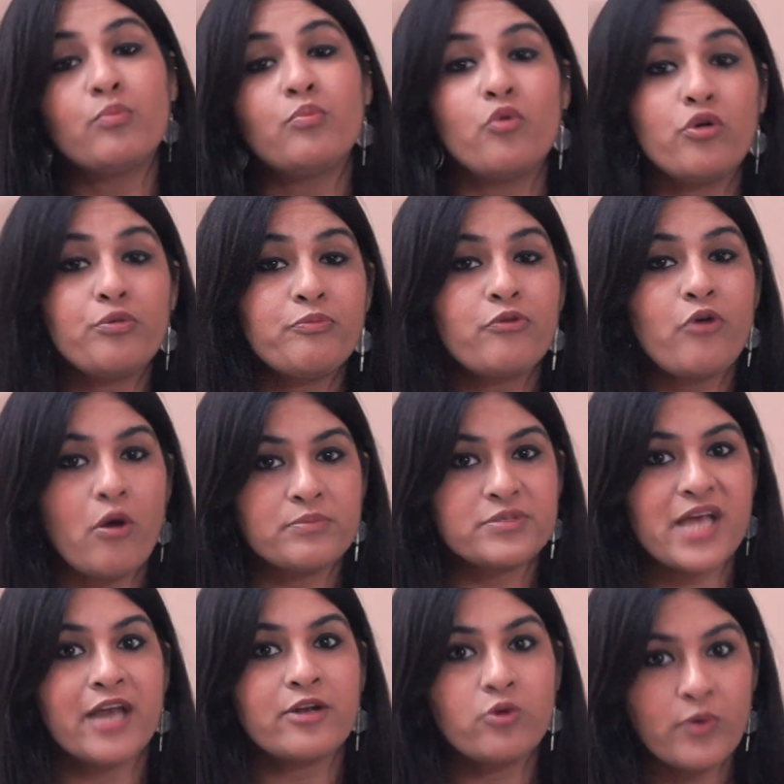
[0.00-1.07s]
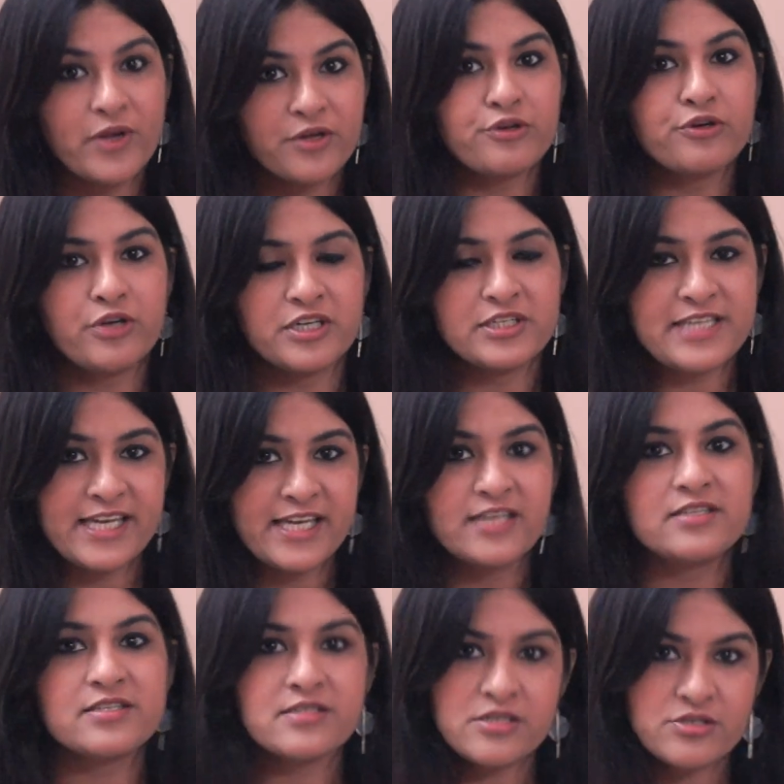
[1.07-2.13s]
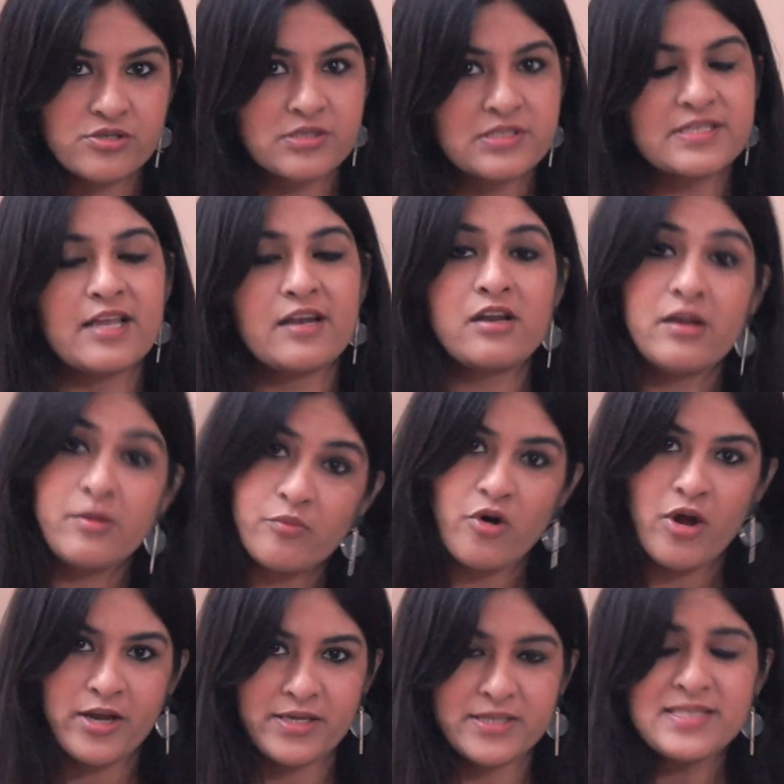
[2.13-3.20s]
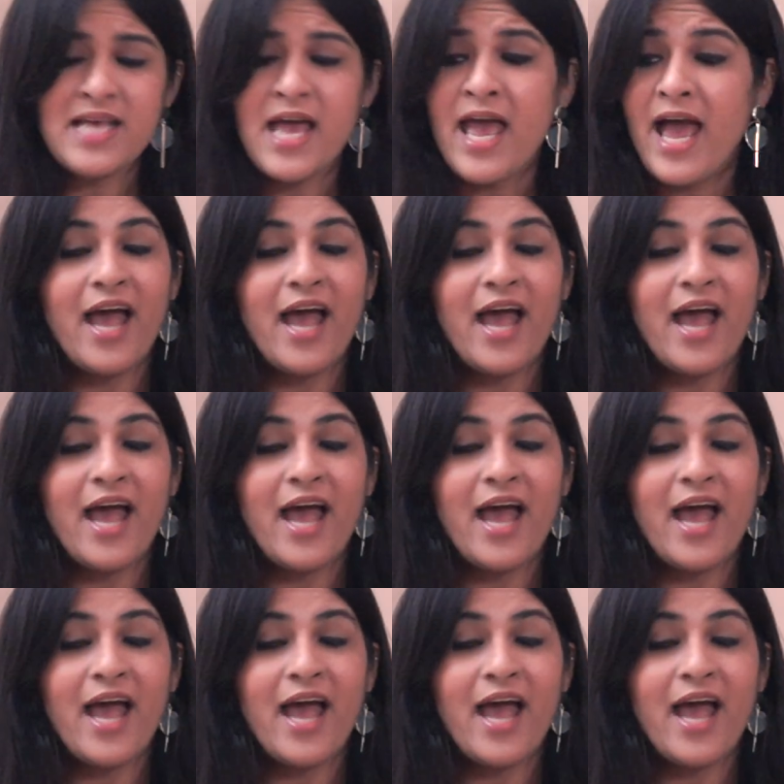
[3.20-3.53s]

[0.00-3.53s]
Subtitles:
more prompt and quicker in taking decisions than a Libra is,